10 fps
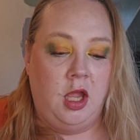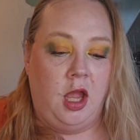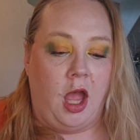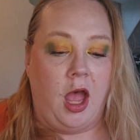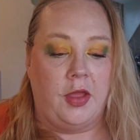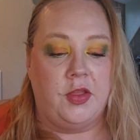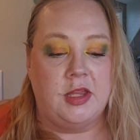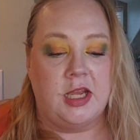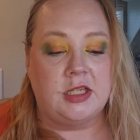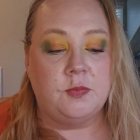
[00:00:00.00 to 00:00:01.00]
The
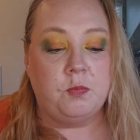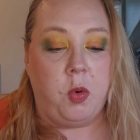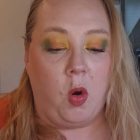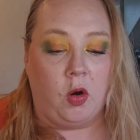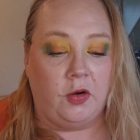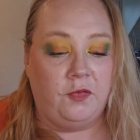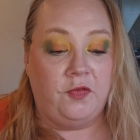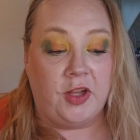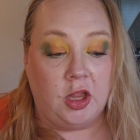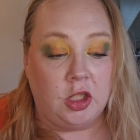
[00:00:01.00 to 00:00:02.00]
NYX Pore
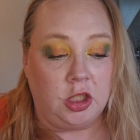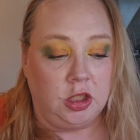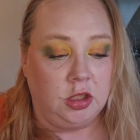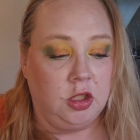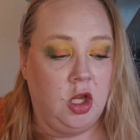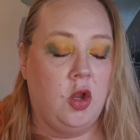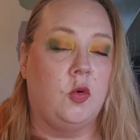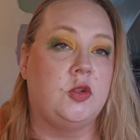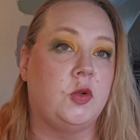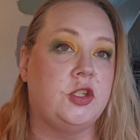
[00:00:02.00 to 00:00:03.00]
Filler,
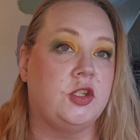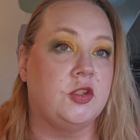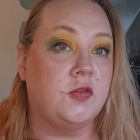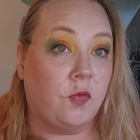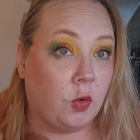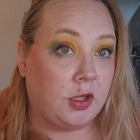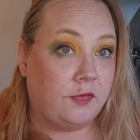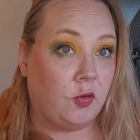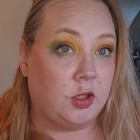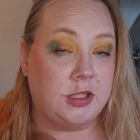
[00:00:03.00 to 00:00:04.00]
which was used
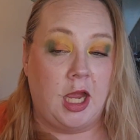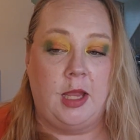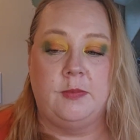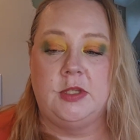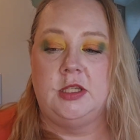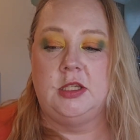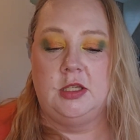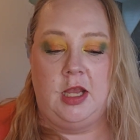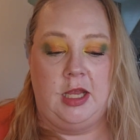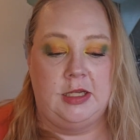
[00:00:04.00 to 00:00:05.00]
44 times
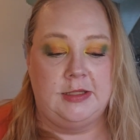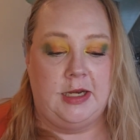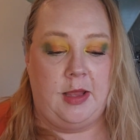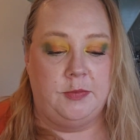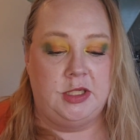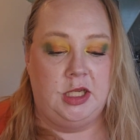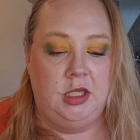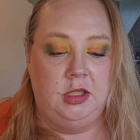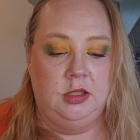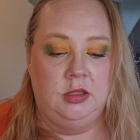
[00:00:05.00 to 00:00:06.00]
and is an empty.
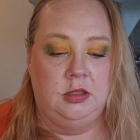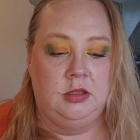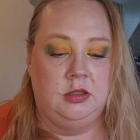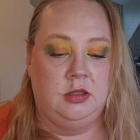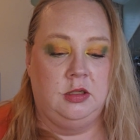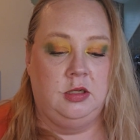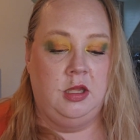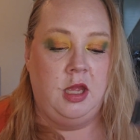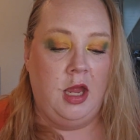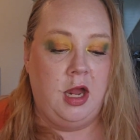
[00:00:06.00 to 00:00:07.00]

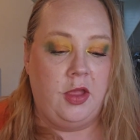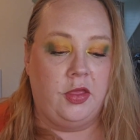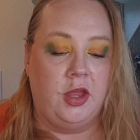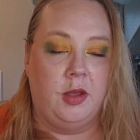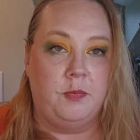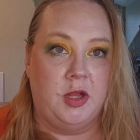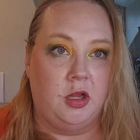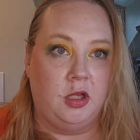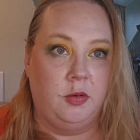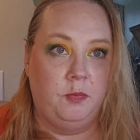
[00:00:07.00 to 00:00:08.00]
The
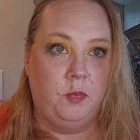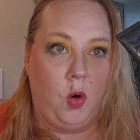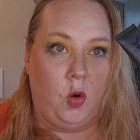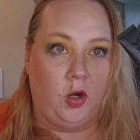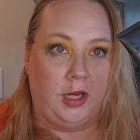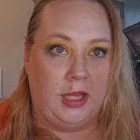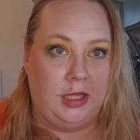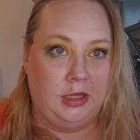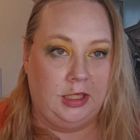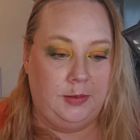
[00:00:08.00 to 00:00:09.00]
Milk Pore
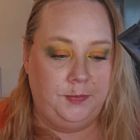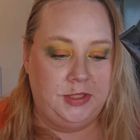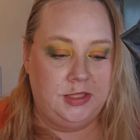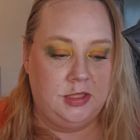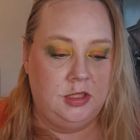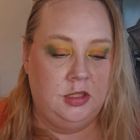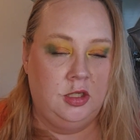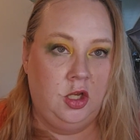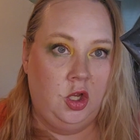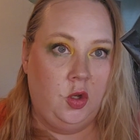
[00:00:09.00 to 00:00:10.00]
Eclipse,
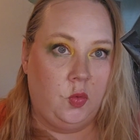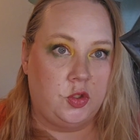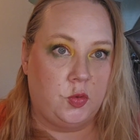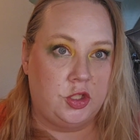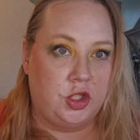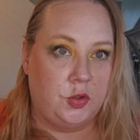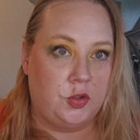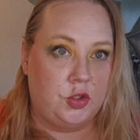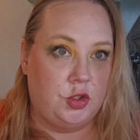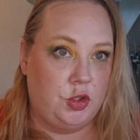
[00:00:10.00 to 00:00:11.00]
which was
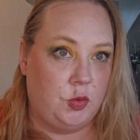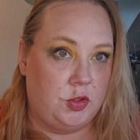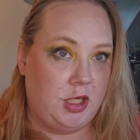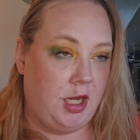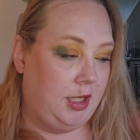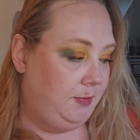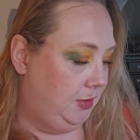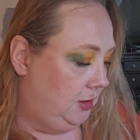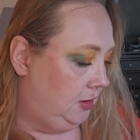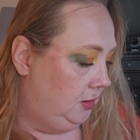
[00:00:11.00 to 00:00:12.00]
used 2
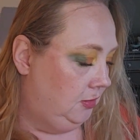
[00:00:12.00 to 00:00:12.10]
times.